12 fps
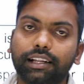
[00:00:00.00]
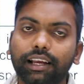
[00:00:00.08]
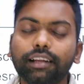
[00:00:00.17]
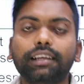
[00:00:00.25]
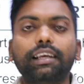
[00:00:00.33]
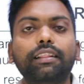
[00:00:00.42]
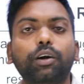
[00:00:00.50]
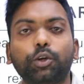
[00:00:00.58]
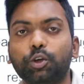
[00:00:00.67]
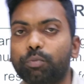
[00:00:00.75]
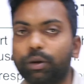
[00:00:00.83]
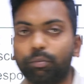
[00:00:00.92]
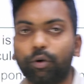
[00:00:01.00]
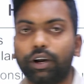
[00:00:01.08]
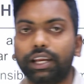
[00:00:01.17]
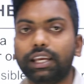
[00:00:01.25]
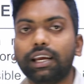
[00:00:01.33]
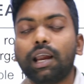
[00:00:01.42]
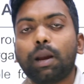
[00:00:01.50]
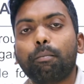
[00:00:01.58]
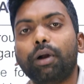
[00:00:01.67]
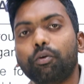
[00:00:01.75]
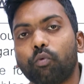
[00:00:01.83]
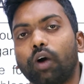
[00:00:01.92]
there in the human body,
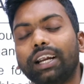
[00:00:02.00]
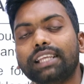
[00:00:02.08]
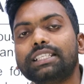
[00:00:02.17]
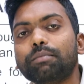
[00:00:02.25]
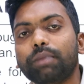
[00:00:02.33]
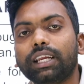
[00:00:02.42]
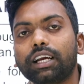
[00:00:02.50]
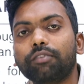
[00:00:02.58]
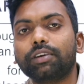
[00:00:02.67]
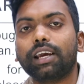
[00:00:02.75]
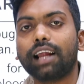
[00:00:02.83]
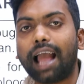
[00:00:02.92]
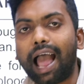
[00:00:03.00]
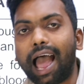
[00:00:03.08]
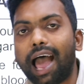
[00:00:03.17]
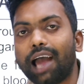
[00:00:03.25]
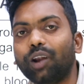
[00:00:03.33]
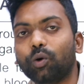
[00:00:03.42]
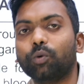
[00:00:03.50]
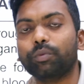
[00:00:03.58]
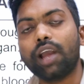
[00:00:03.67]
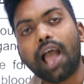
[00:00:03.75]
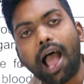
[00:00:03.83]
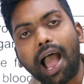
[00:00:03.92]
but what is the meaning of here, hollow?
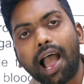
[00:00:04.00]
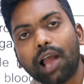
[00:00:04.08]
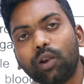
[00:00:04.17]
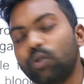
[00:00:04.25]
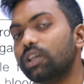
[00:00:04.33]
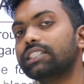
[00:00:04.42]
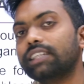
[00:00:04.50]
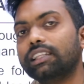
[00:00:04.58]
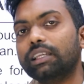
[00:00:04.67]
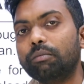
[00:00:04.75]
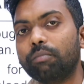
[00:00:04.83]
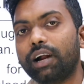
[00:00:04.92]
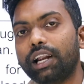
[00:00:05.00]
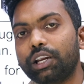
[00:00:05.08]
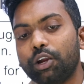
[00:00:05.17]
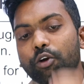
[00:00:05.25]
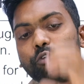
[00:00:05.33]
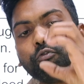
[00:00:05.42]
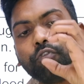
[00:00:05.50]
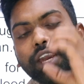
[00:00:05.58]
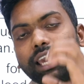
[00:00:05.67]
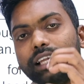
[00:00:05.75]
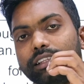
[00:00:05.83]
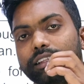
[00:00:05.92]
Hollow is nothing but
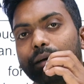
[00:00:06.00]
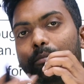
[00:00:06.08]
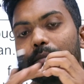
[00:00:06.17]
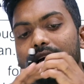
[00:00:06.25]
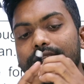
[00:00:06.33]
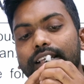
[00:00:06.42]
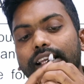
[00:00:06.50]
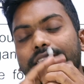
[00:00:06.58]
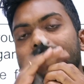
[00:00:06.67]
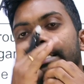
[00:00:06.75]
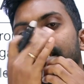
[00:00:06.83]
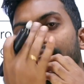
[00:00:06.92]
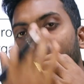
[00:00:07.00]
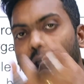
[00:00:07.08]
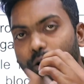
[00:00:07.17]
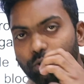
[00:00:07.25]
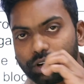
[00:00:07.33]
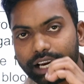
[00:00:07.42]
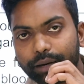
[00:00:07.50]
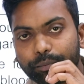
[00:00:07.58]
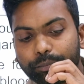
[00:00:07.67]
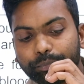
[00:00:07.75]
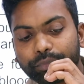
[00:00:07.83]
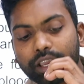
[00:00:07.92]
where the muscle is around it
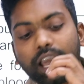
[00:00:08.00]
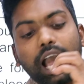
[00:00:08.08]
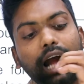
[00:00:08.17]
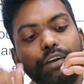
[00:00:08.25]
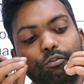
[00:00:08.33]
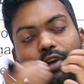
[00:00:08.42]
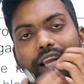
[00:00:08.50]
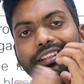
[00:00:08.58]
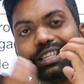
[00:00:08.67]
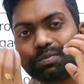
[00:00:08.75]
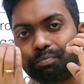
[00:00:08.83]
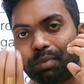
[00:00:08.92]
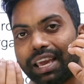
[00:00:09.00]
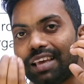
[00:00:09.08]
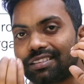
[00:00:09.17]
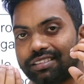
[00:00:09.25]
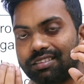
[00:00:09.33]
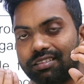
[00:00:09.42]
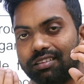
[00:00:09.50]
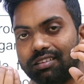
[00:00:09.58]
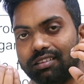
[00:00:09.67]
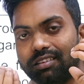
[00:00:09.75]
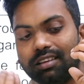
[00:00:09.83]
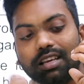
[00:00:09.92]
and where the space
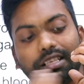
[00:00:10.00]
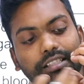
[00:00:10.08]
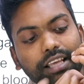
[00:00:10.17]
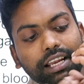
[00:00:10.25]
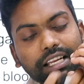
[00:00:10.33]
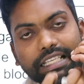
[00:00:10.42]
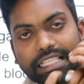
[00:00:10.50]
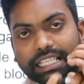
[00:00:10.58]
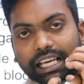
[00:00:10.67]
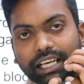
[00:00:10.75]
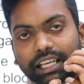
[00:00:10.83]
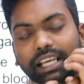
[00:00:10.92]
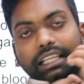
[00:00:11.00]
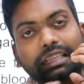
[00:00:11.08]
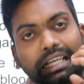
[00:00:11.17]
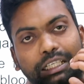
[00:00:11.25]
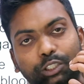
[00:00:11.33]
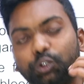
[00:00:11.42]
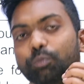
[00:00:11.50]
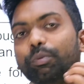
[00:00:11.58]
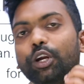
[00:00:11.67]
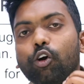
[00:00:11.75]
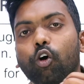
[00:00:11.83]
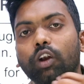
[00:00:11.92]
is there inside, that should
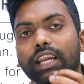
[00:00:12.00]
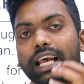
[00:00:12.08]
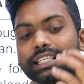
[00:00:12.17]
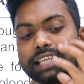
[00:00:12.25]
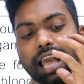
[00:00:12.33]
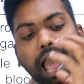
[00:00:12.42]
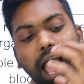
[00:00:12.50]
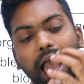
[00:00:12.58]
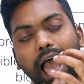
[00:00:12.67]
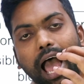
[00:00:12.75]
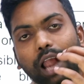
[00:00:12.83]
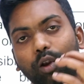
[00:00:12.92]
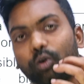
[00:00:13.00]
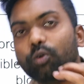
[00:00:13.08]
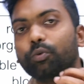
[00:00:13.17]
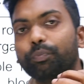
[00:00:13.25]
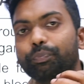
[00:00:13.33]
be called as hollow.